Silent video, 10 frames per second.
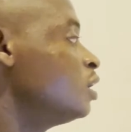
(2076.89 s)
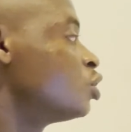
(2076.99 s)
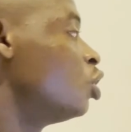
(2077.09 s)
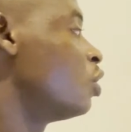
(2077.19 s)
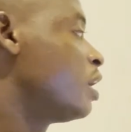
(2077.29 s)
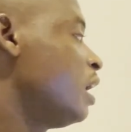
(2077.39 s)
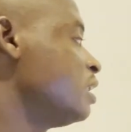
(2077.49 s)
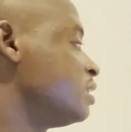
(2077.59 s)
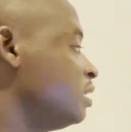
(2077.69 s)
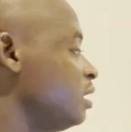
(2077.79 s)
So lochia
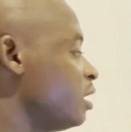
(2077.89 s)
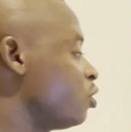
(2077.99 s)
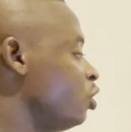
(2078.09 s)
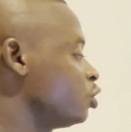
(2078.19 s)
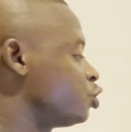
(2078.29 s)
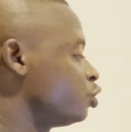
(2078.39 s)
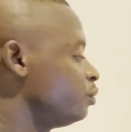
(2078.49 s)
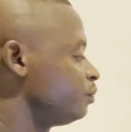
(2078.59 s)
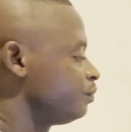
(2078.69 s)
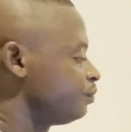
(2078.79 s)
is colostrum